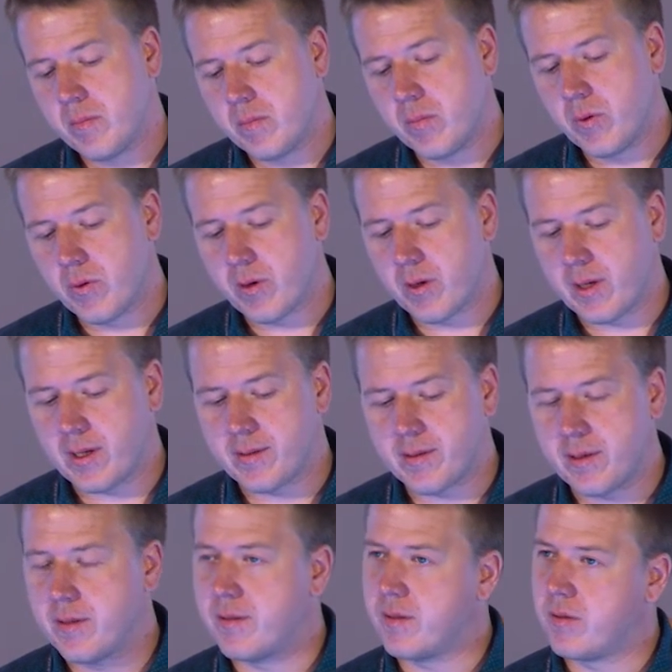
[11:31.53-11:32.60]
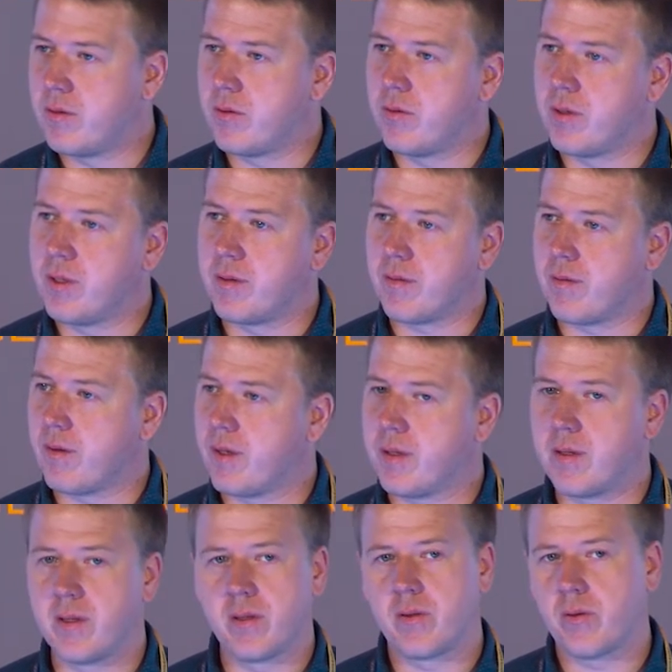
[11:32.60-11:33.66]
more or less easy to
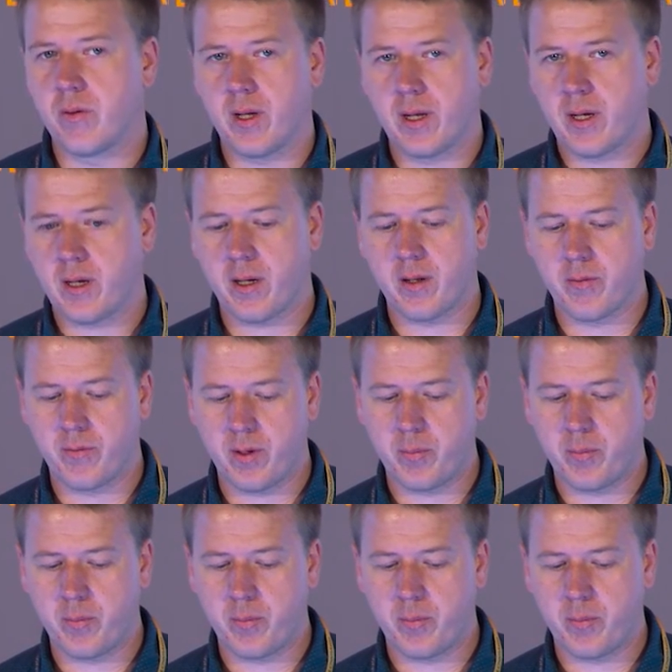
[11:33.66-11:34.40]
integrate into any kind of